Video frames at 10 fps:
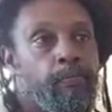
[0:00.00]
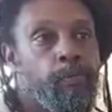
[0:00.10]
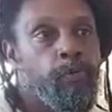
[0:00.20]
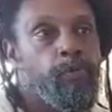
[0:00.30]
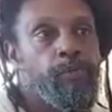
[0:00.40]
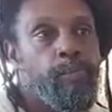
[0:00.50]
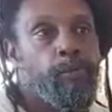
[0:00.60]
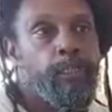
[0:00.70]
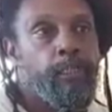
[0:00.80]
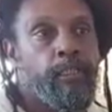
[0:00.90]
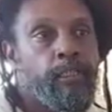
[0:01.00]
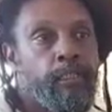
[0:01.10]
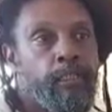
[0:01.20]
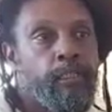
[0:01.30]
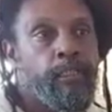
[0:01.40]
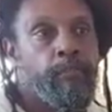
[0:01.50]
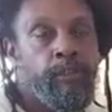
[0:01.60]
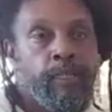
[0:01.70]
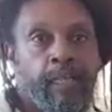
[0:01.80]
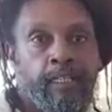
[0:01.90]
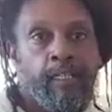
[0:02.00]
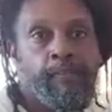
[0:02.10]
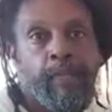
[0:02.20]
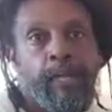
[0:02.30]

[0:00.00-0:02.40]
we will be doing, you will be heading up,